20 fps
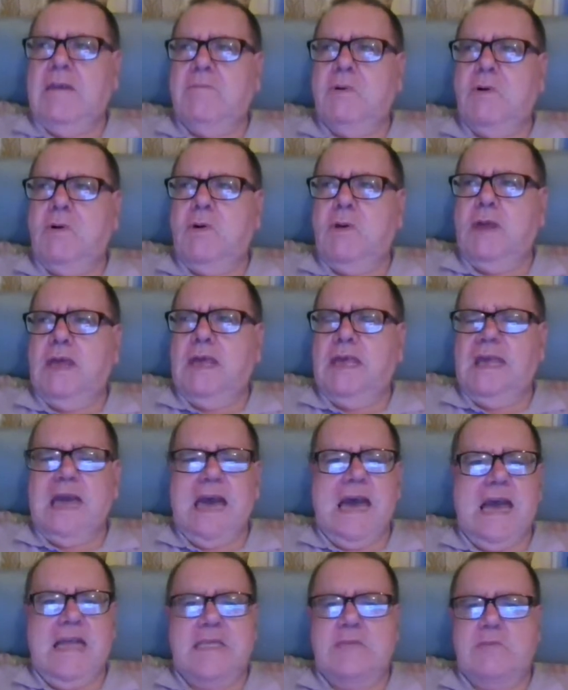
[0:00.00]
but
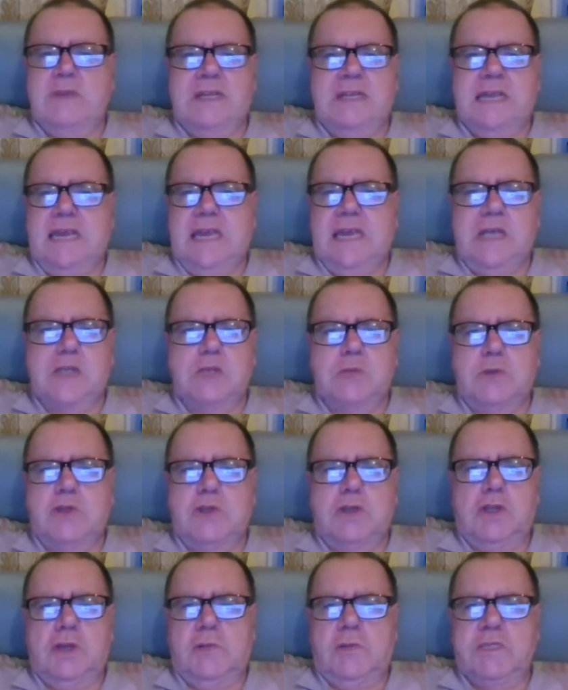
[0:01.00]
yeah, it's ridiculous what
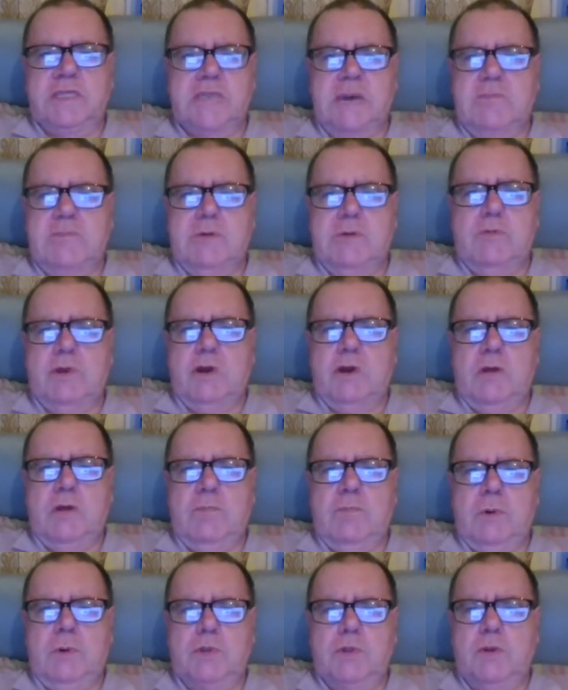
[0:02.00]
they're doing, tampering with our
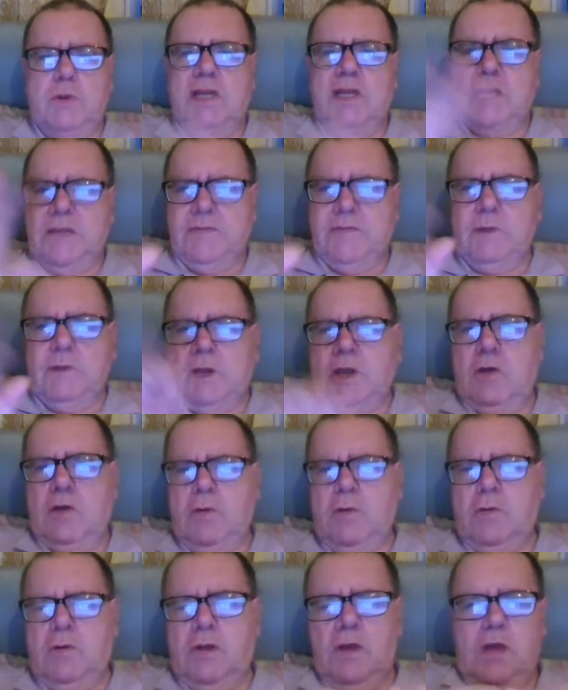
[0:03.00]
books. We want to leave them
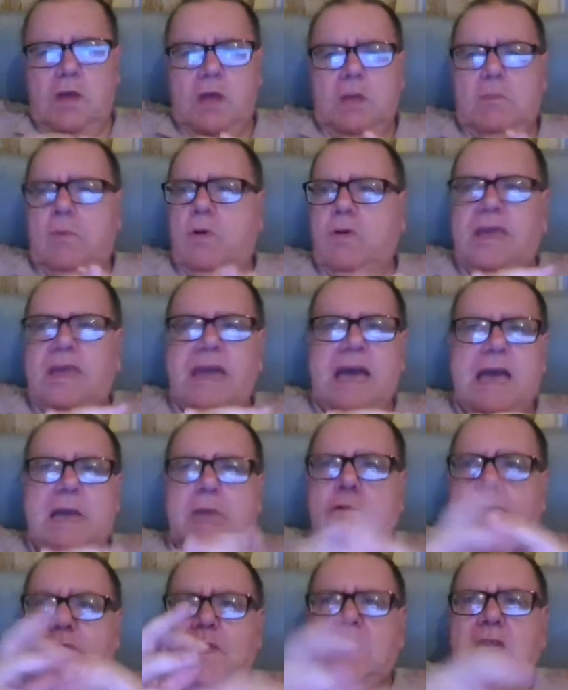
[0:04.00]
alone. But yeah, I
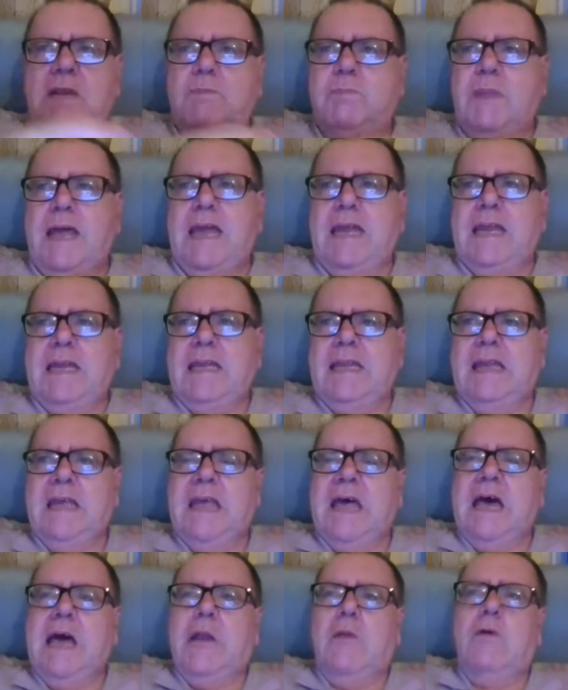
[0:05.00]
loved Enid Blyton.
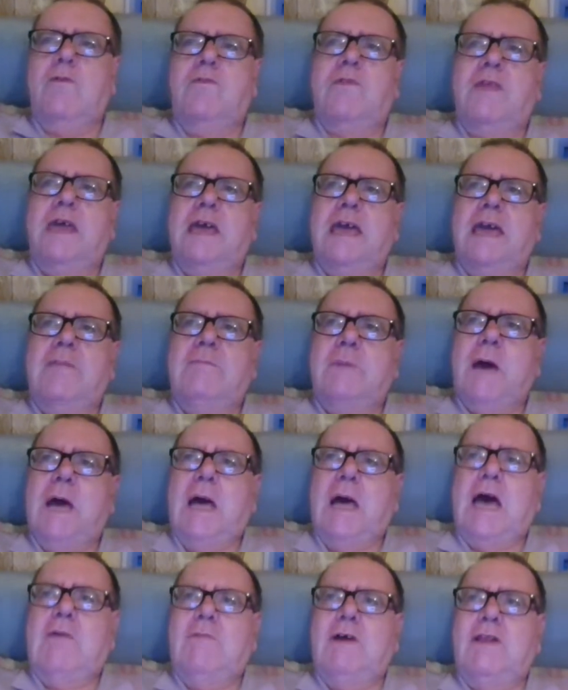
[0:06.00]
I loved
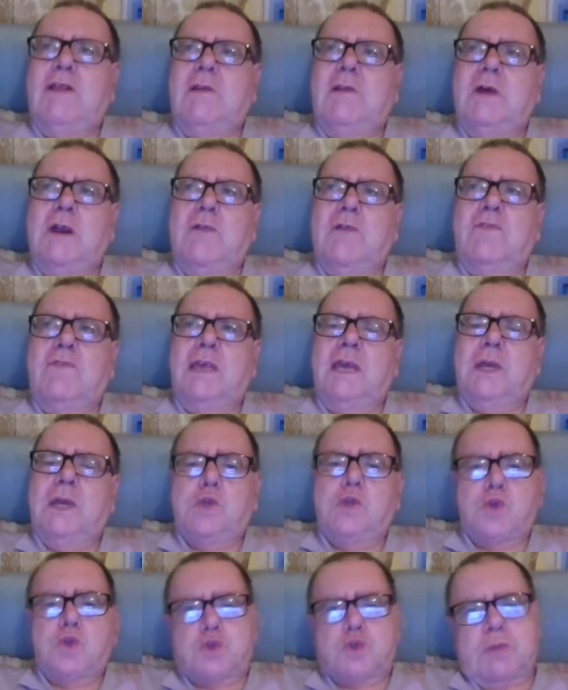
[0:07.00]
I read a lot of
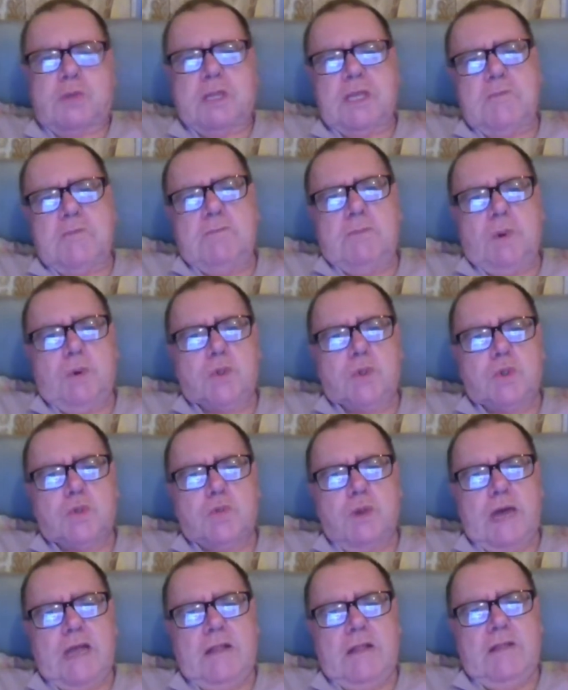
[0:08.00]
the Just William books as
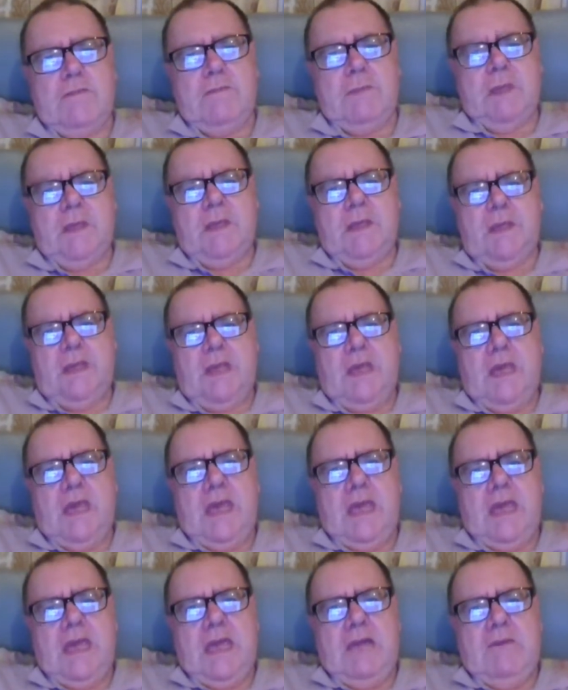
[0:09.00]
well
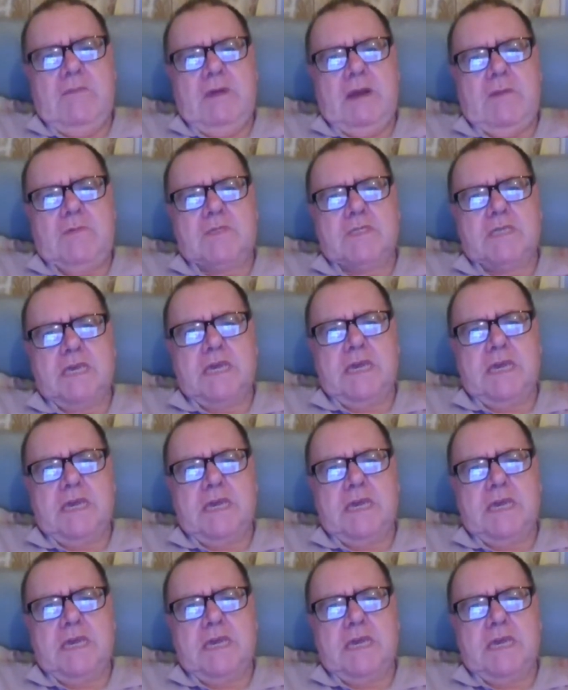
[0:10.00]
when I was